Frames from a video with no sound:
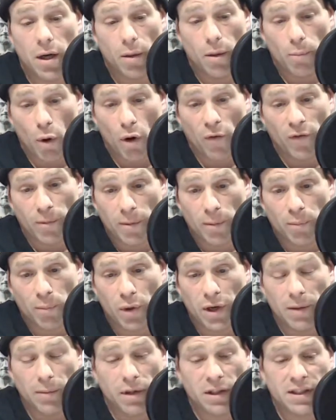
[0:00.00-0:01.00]
of them are
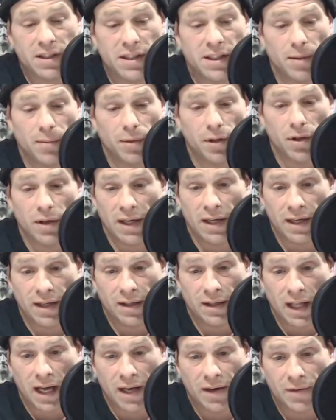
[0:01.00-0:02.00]
pretty much similar in a
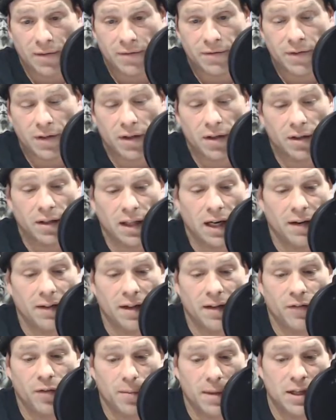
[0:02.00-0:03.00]
lot of the
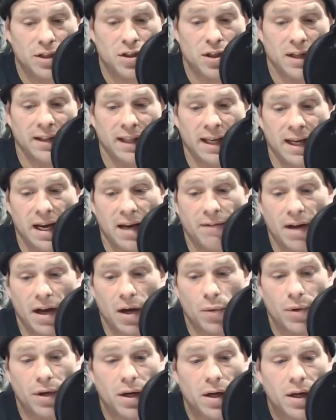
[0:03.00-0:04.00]
information that they gave out.